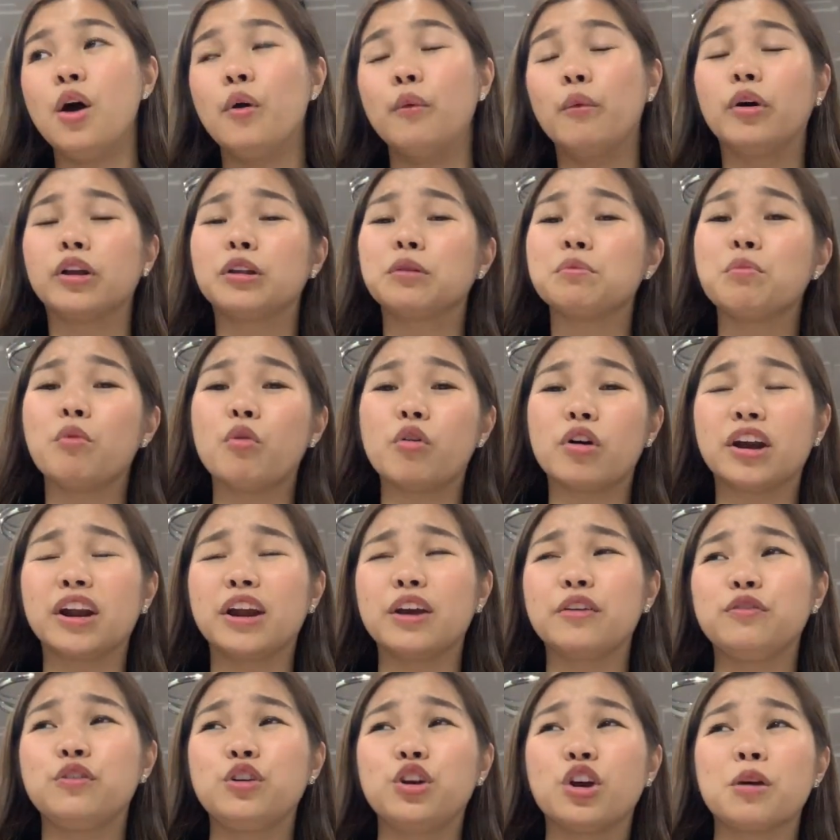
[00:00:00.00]
What more
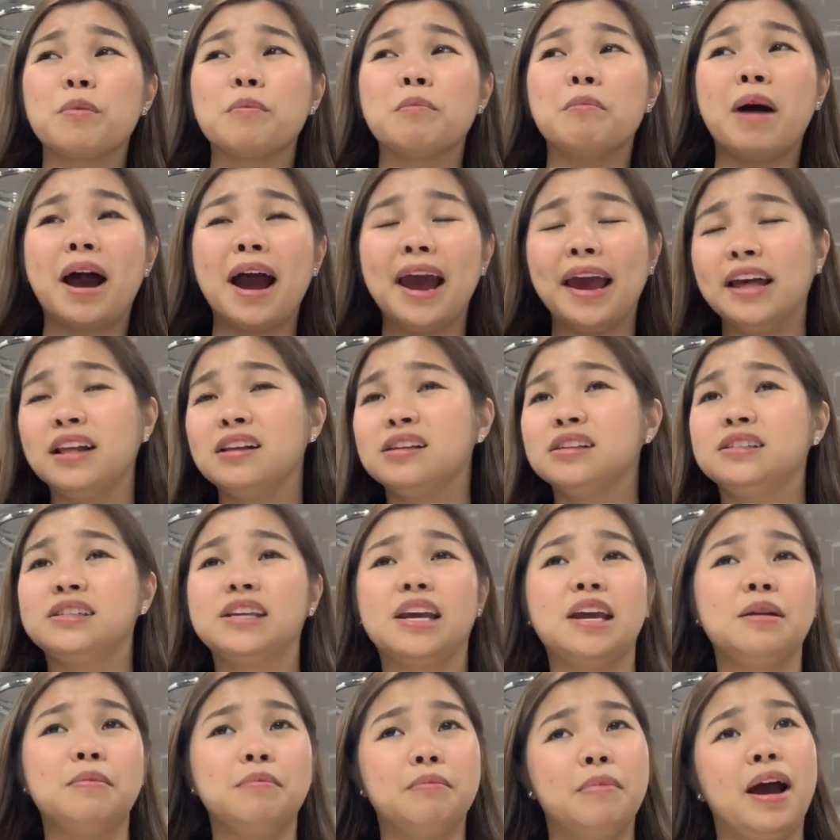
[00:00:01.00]
if you're miles
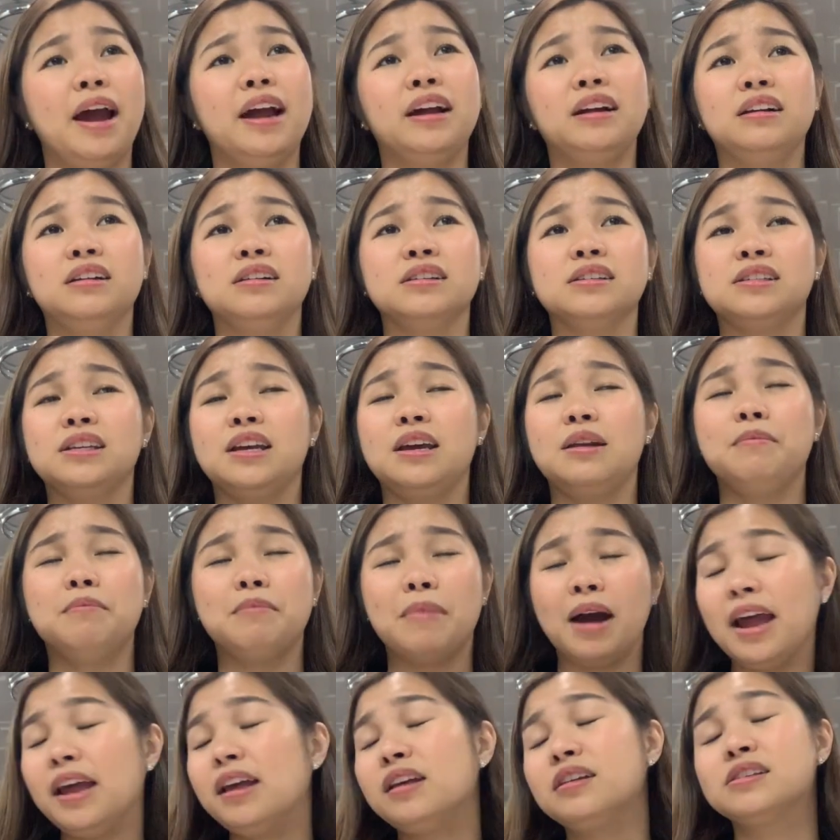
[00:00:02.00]
and miles and
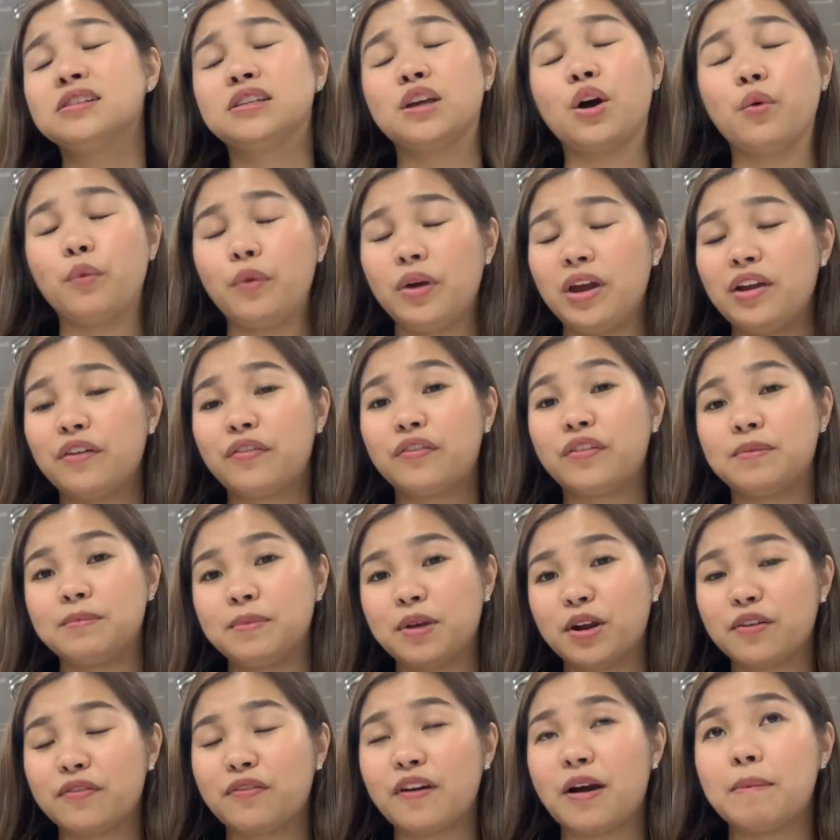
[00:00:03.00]
miles away from
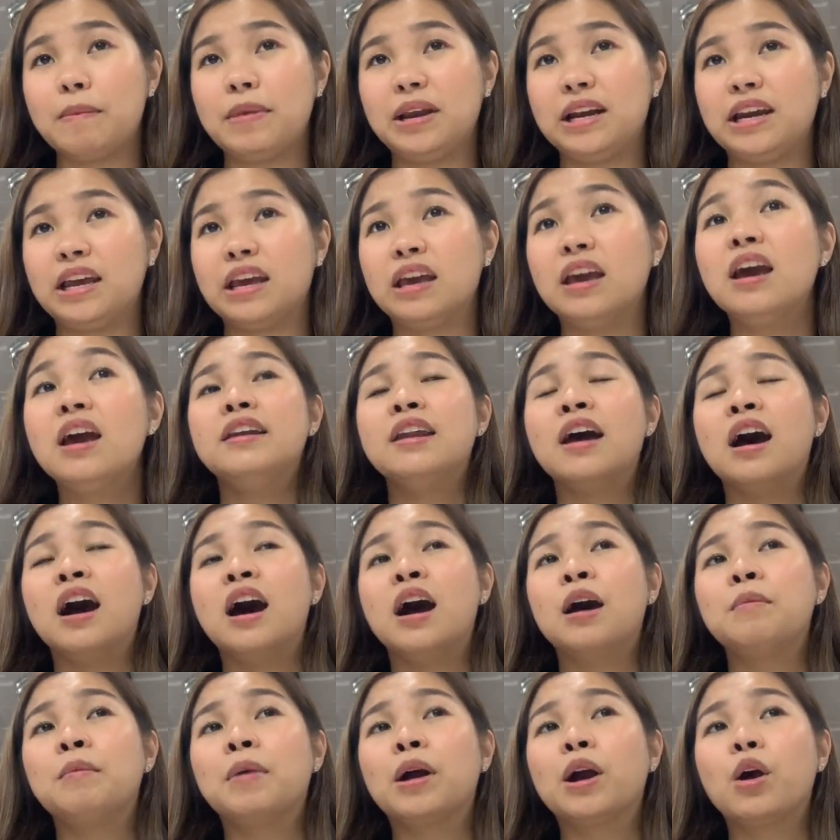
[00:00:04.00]
your family na
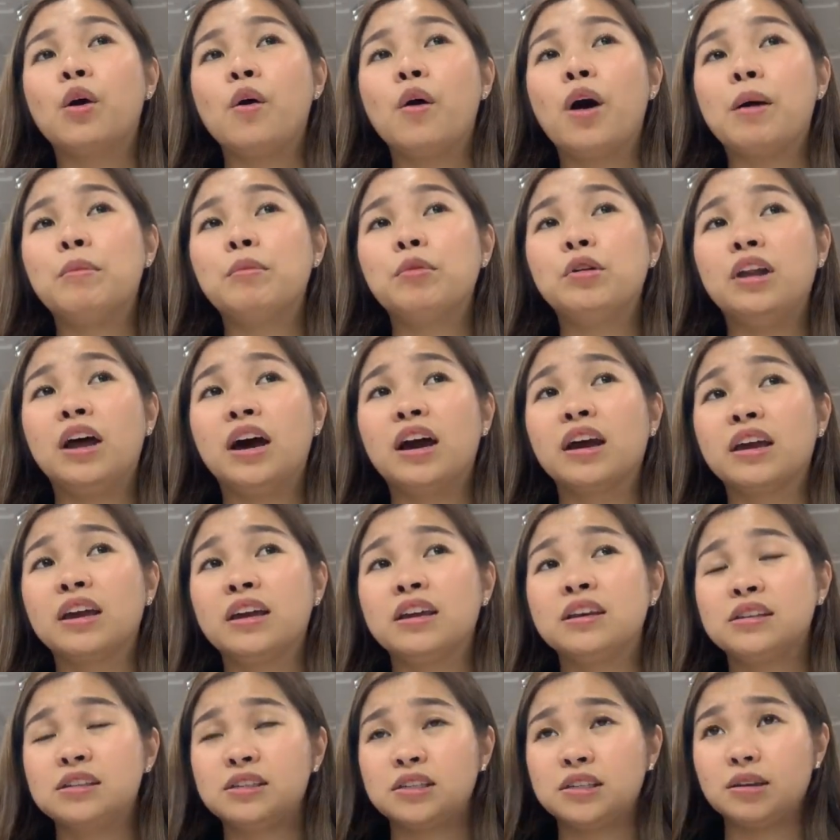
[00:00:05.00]
ang magawa mo lang
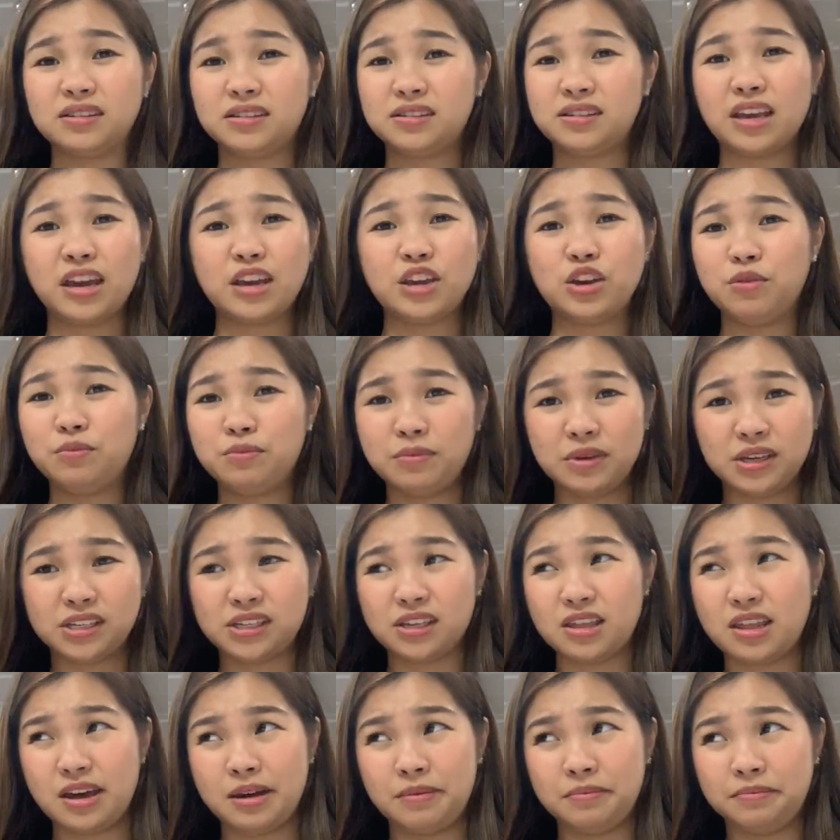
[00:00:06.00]
is say you miss
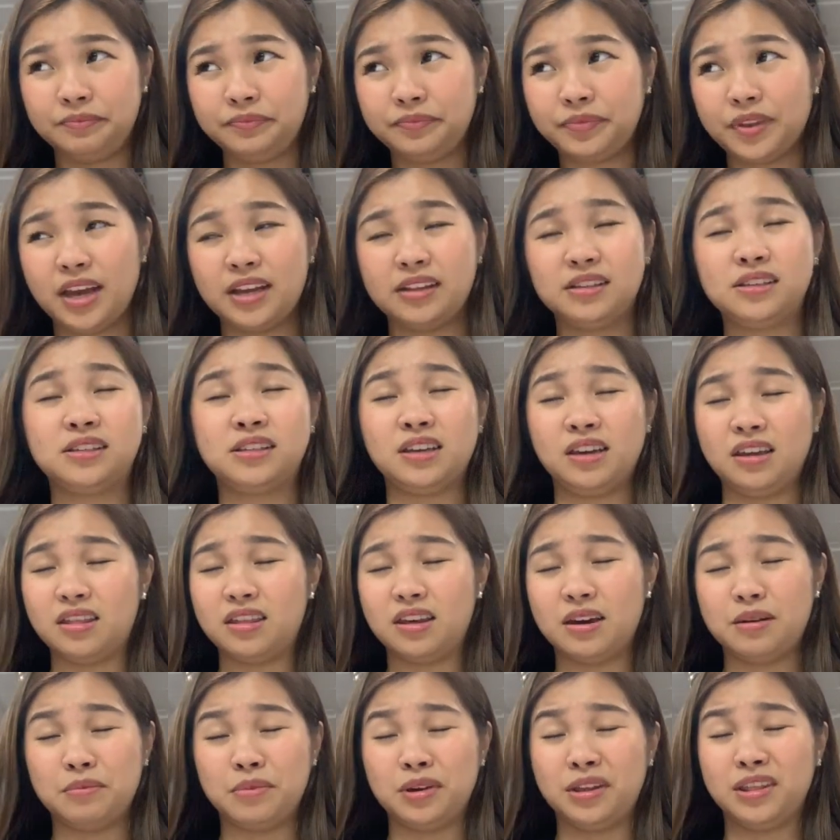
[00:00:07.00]
them and see
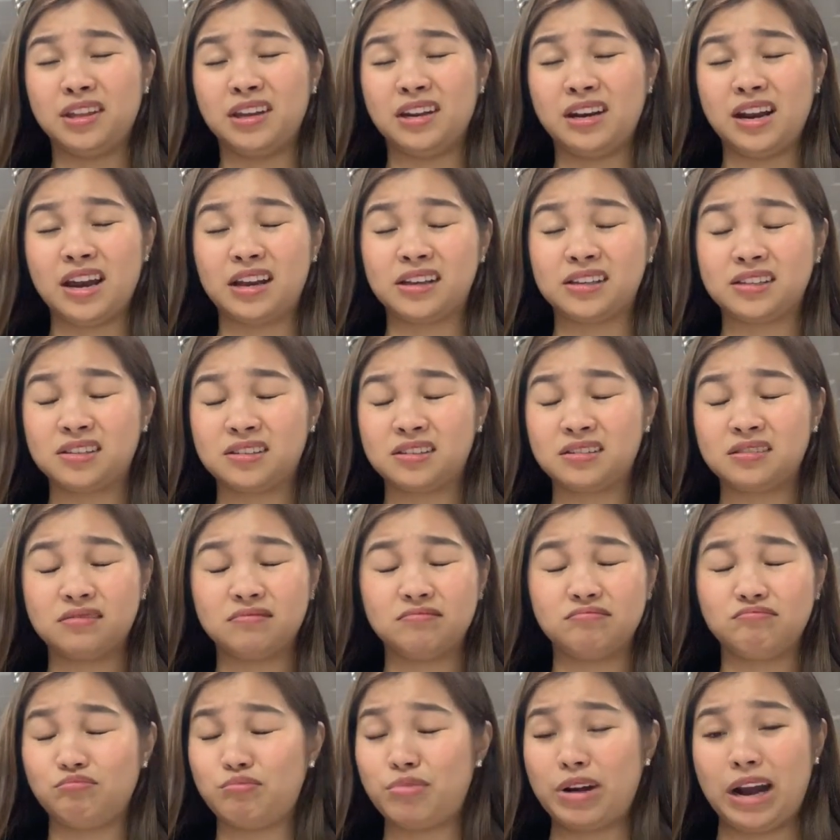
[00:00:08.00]
them in the next
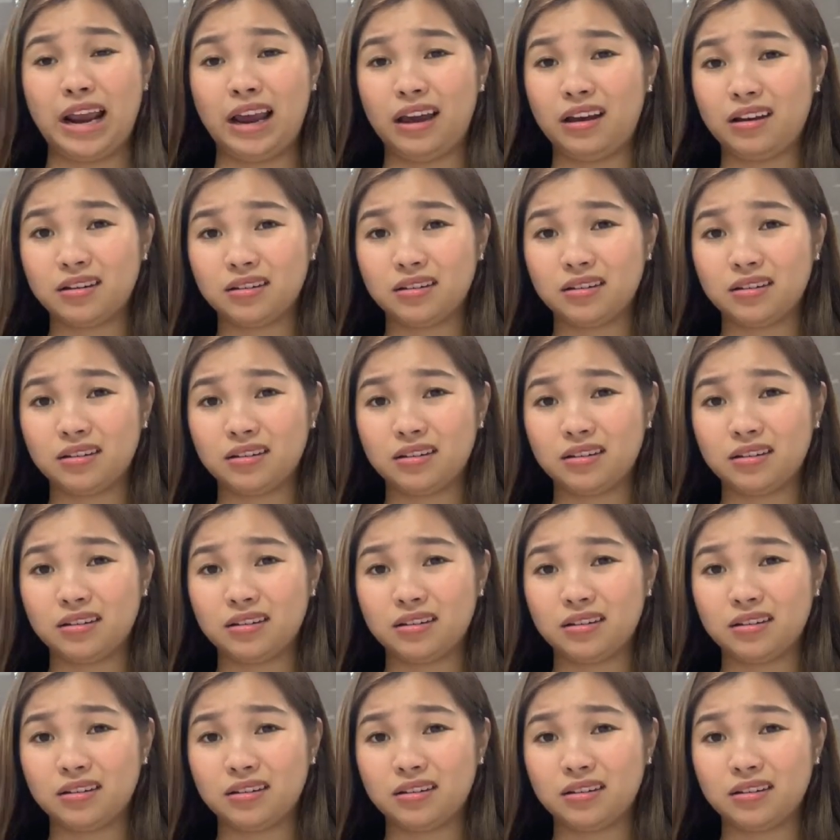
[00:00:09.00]
break.